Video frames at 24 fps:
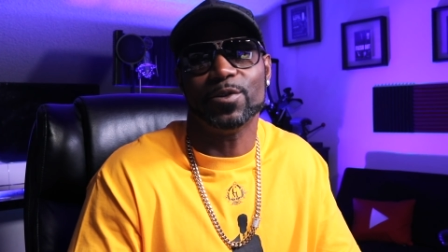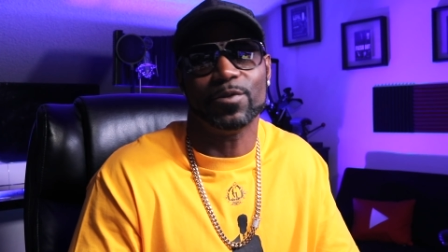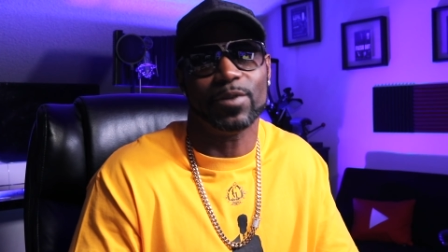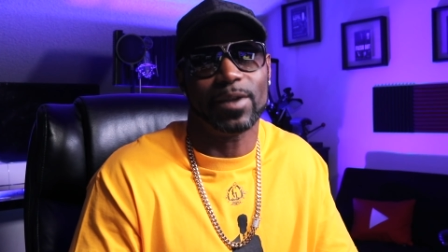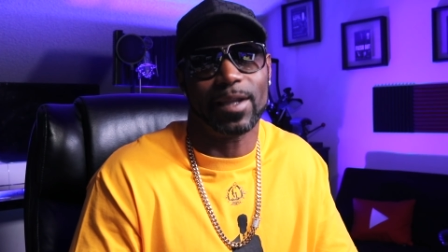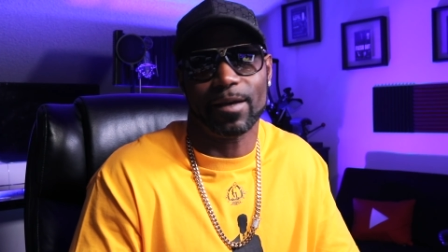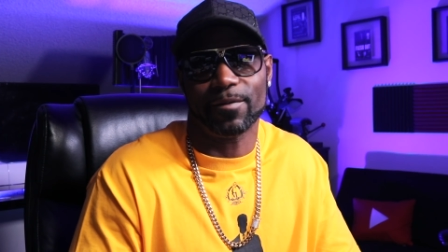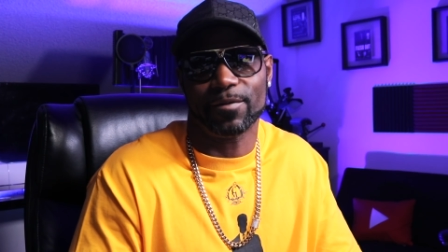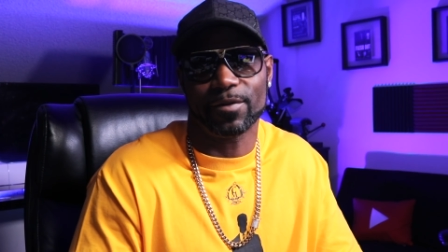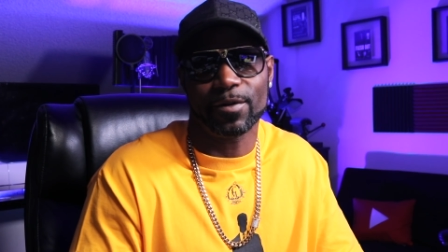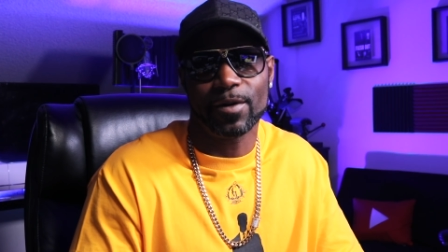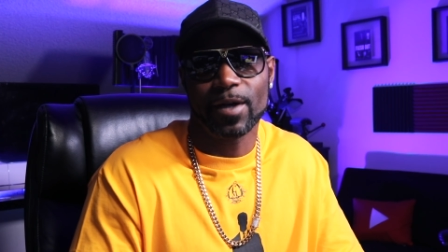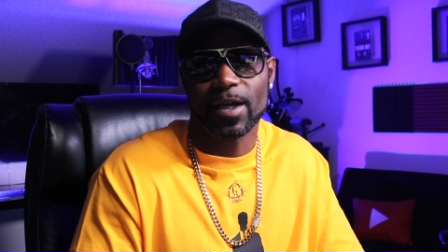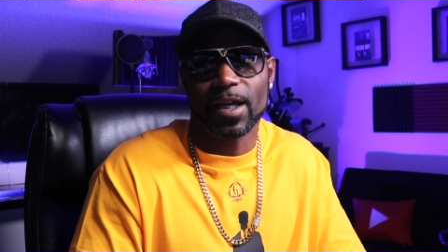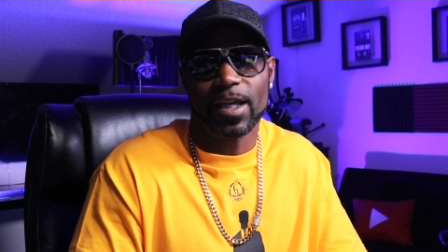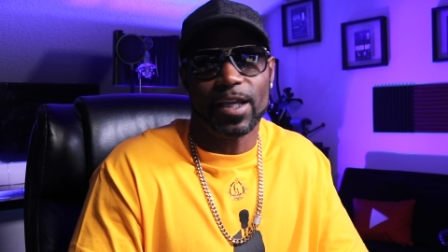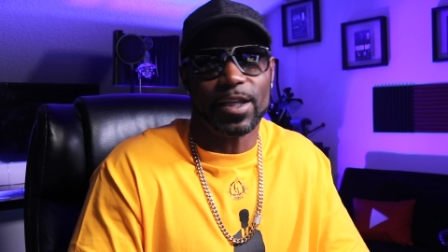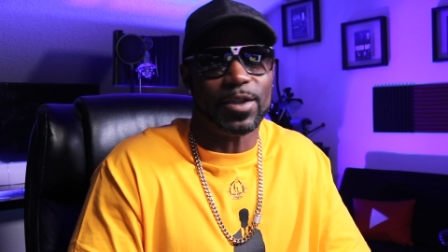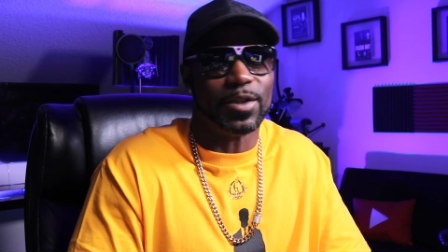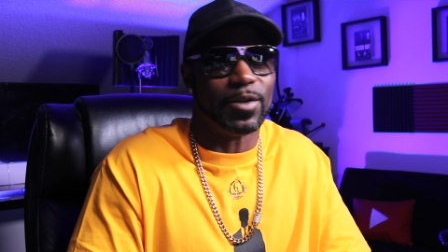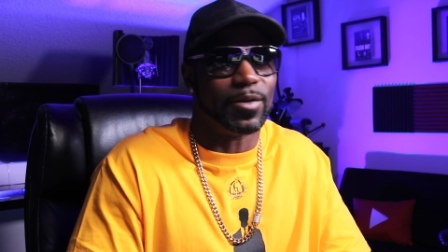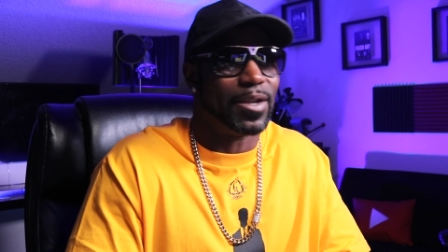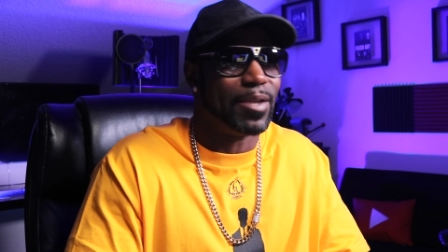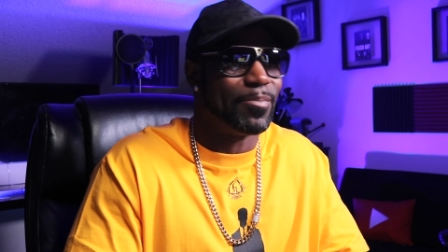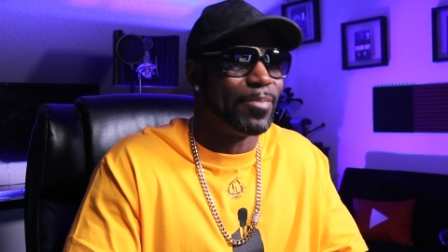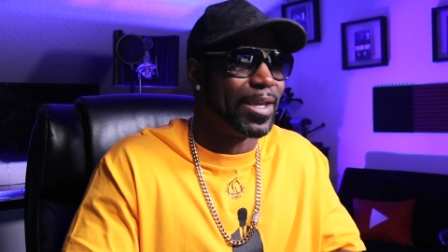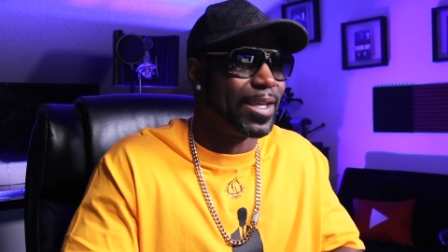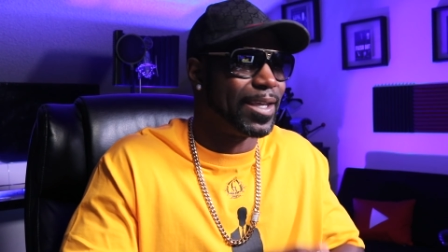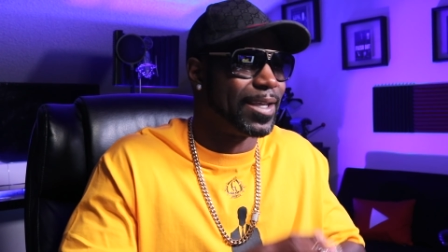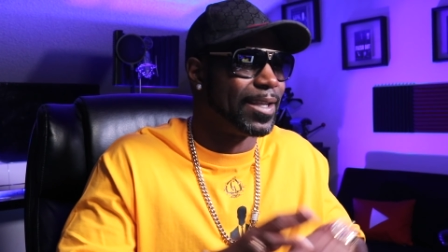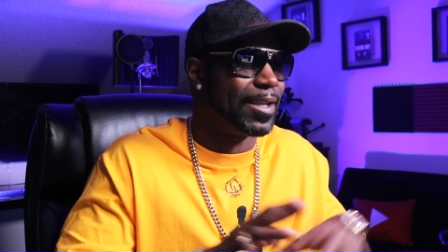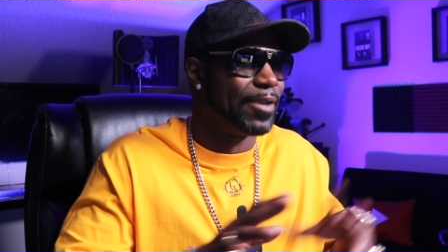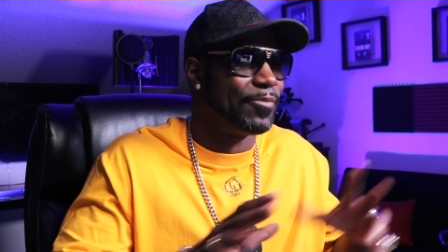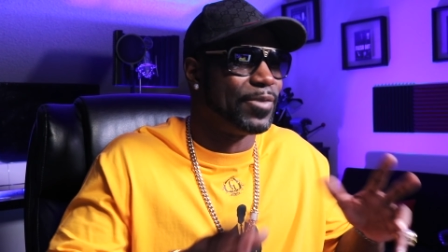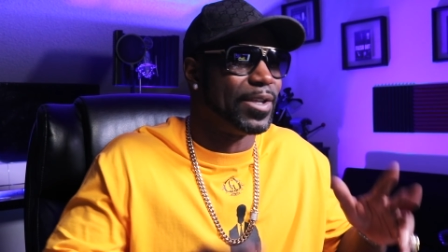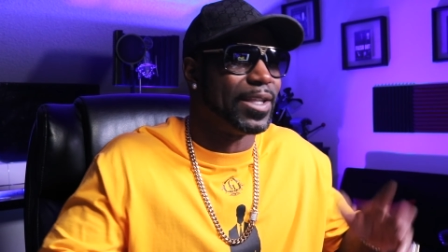level. You know, they're making
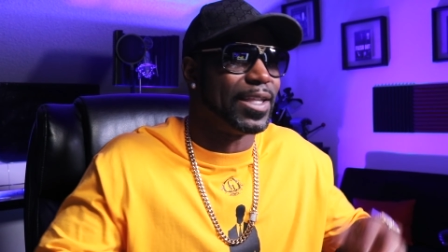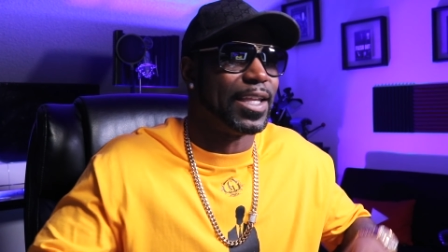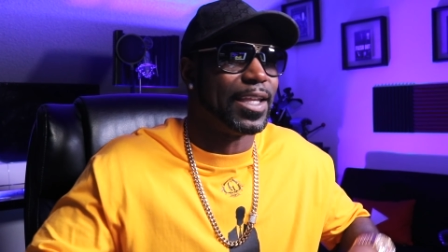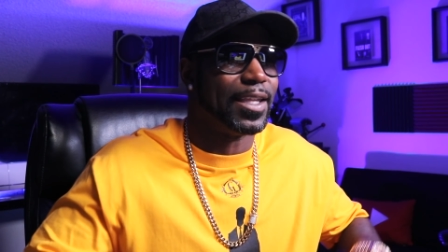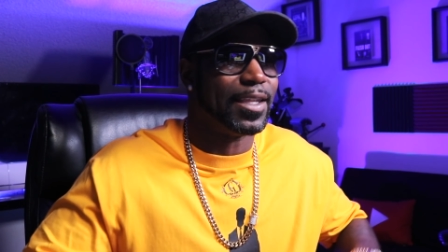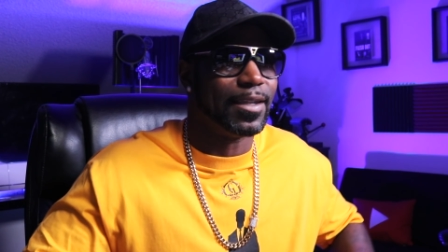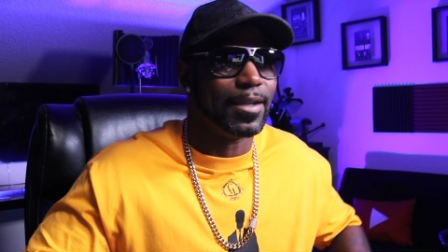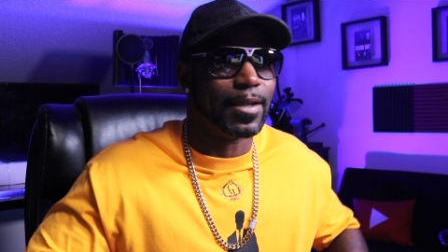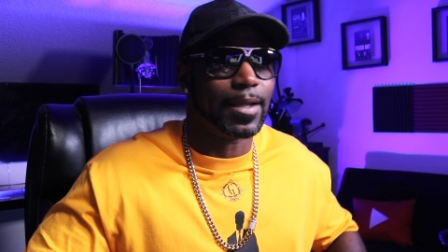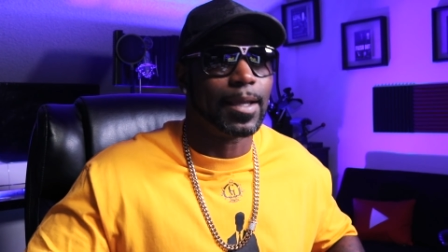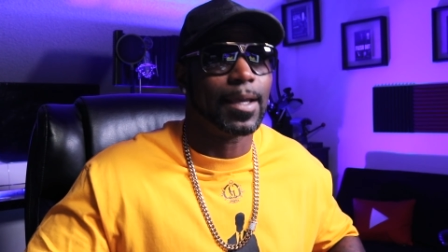everything look